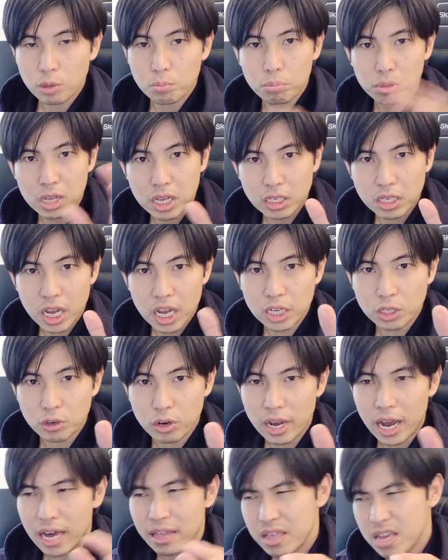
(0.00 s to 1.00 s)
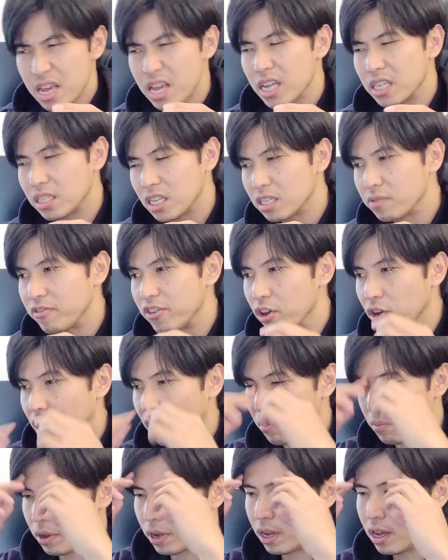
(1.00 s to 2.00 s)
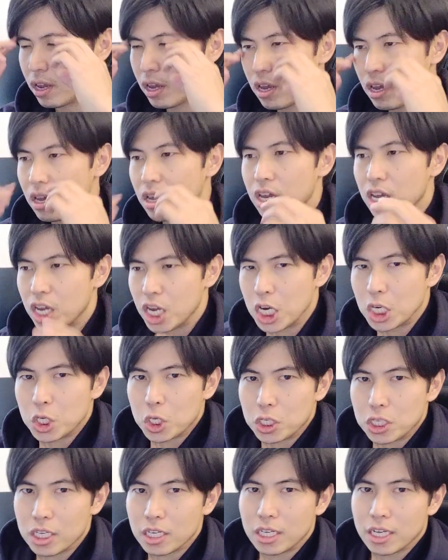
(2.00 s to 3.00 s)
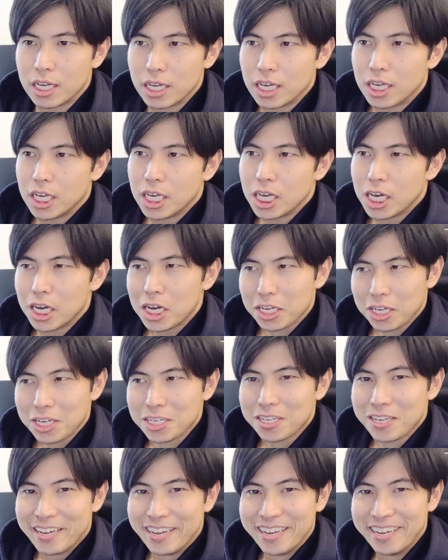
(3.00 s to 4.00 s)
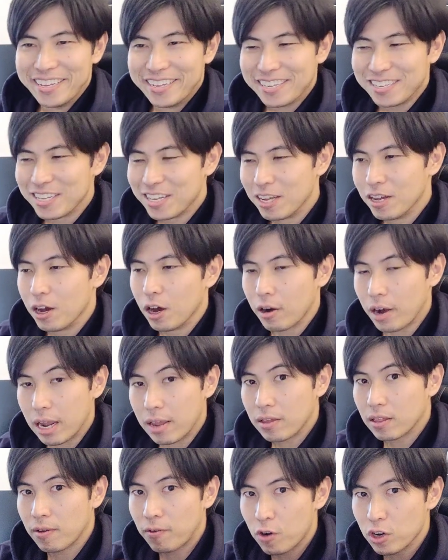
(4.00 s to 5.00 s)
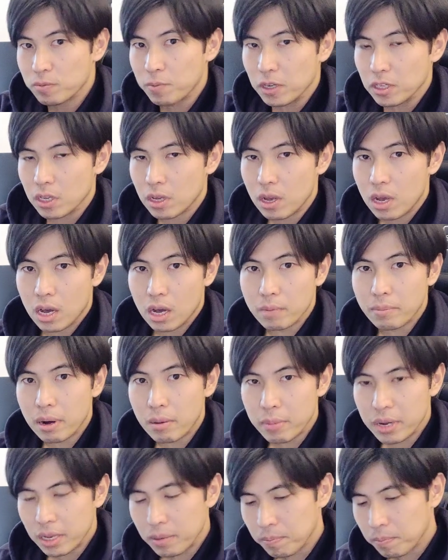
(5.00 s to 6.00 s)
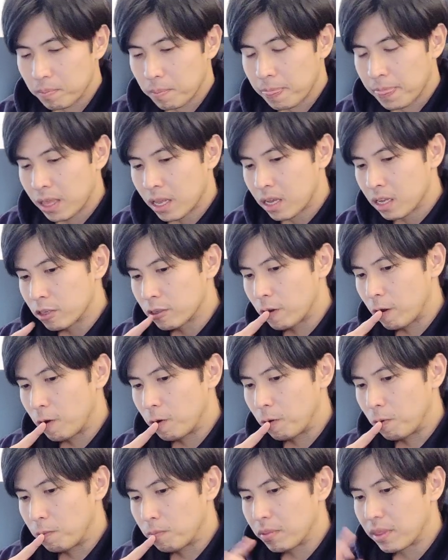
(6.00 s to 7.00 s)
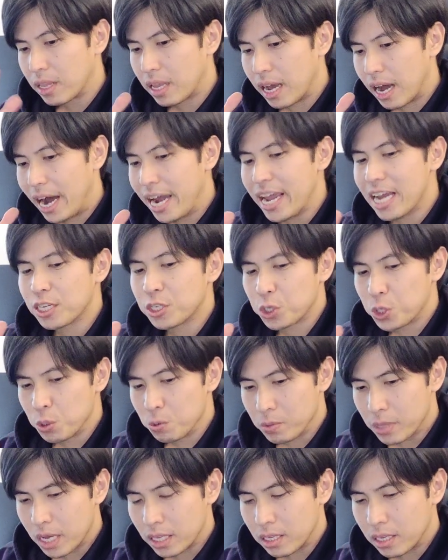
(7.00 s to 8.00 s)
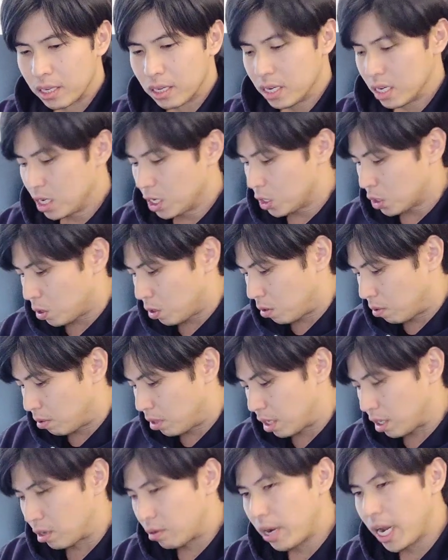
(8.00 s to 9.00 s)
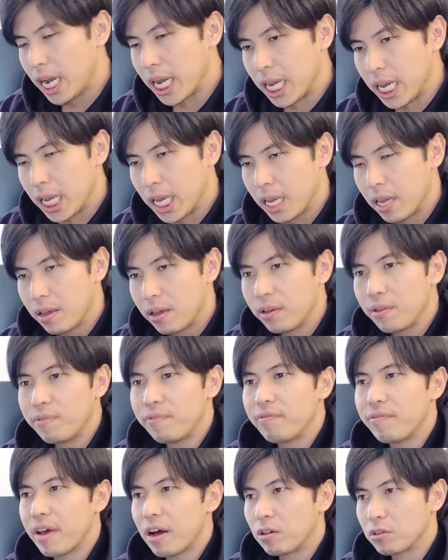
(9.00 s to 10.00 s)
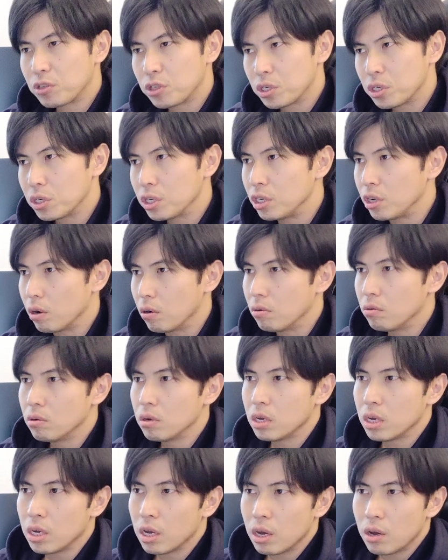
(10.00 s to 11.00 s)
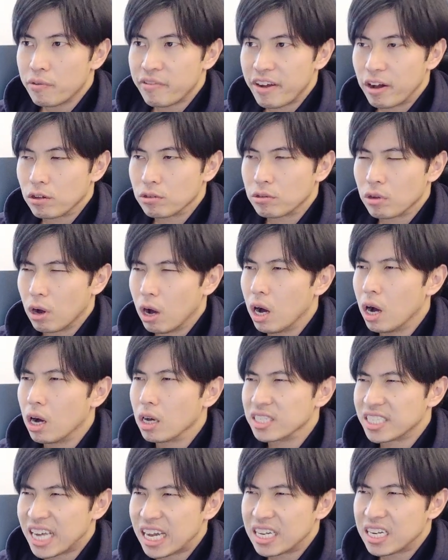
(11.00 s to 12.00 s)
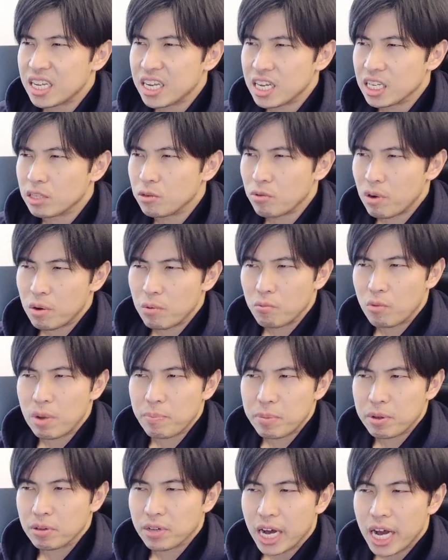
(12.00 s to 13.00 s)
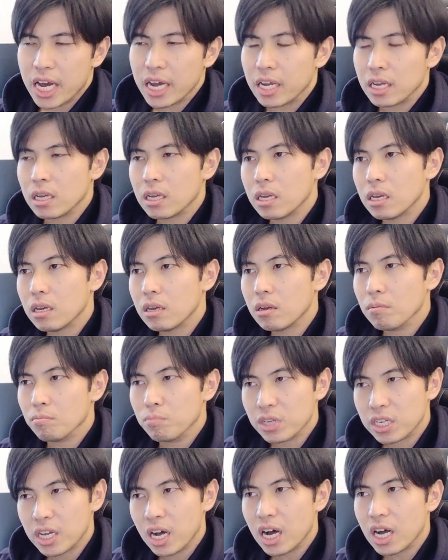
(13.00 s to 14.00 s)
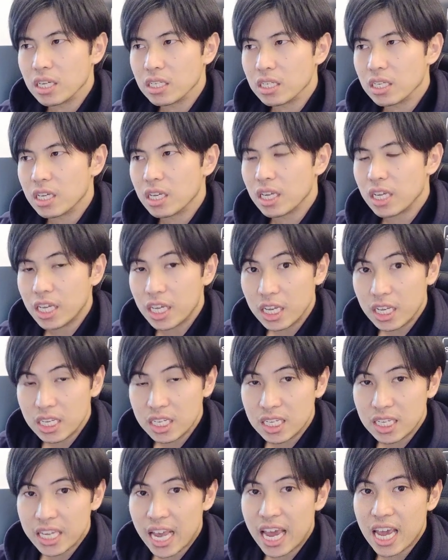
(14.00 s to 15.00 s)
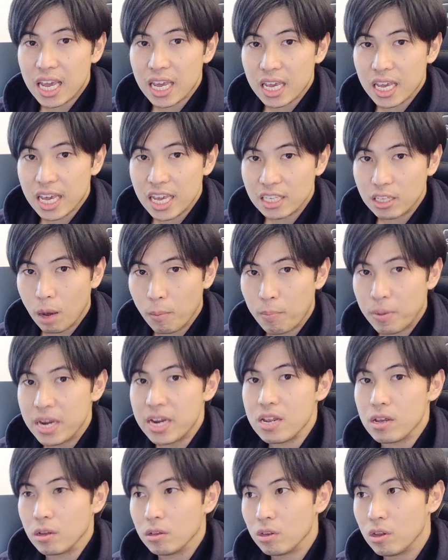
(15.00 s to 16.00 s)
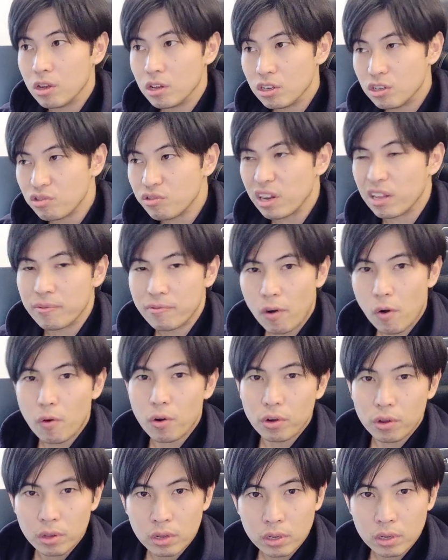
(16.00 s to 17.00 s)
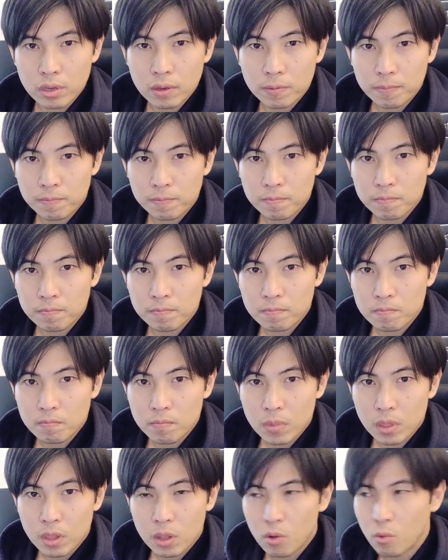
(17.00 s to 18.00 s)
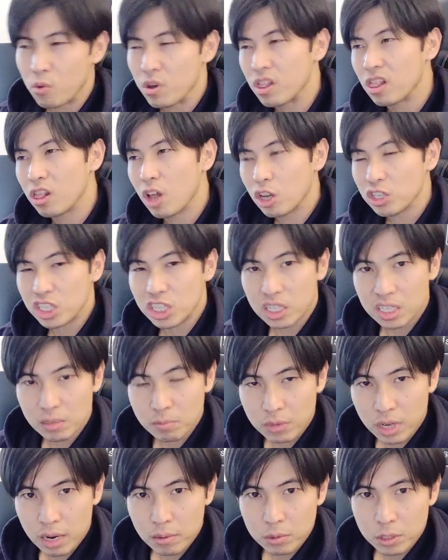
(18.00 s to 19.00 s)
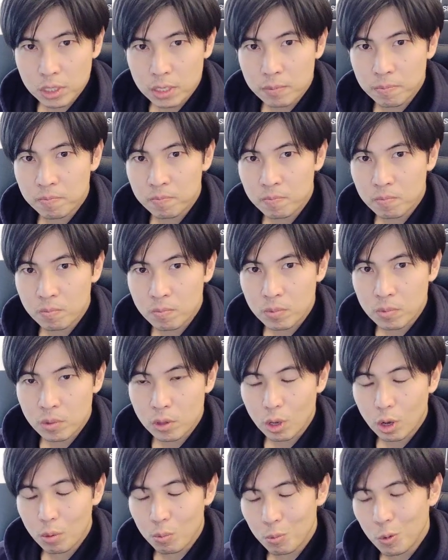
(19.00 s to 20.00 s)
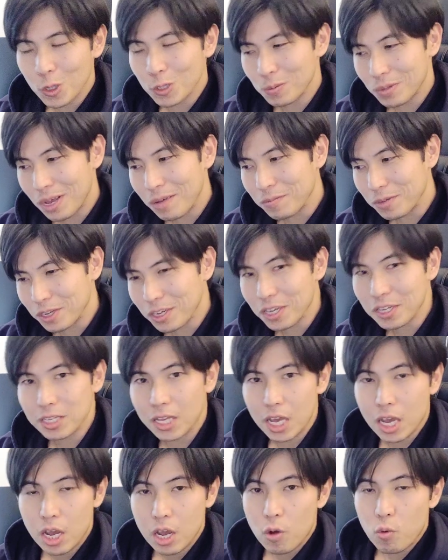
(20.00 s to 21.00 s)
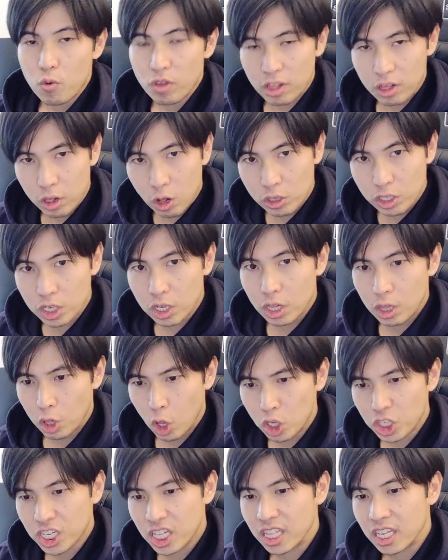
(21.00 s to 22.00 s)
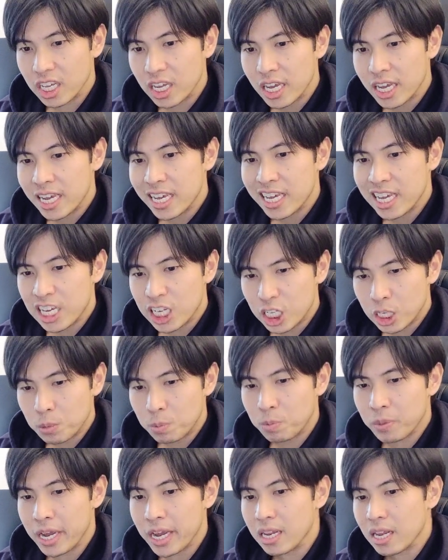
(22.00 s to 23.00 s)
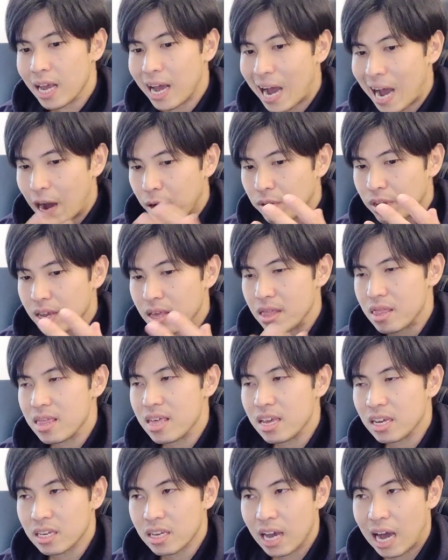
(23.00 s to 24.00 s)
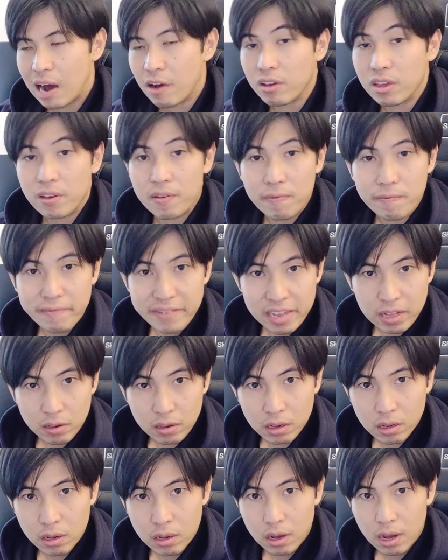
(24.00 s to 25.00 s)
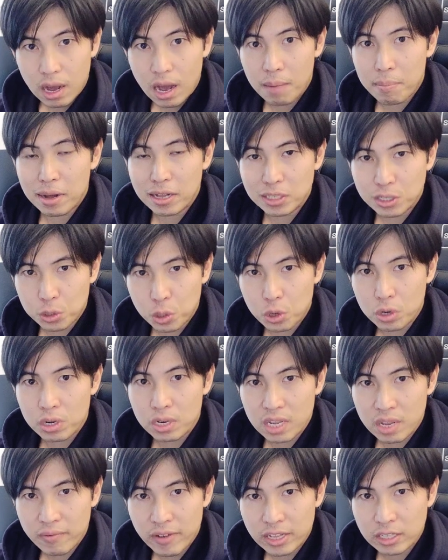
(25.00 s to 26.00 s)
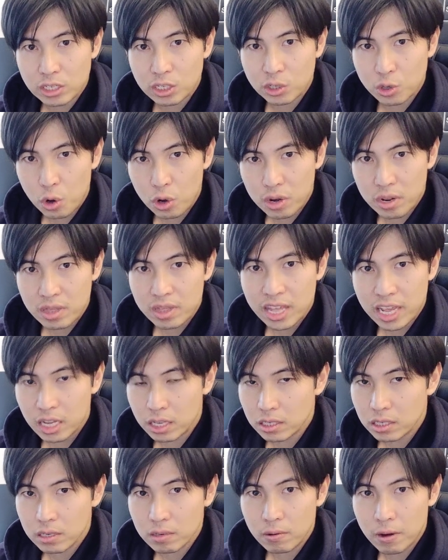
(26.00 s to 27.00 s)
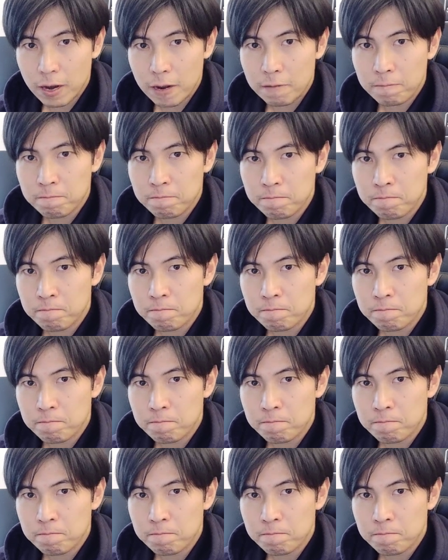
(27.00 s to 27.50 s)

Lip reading: So please enjoy. I think this video can be interesting, I guess. All right, the first part about me. So I assume that, so the Gray felt, oh, Santi is red pill guy, because he say his opinion straightforward, with logic sometimes. Most of them, I guess. With logically, he explained how he think, how he feel about certain events, certain things, right?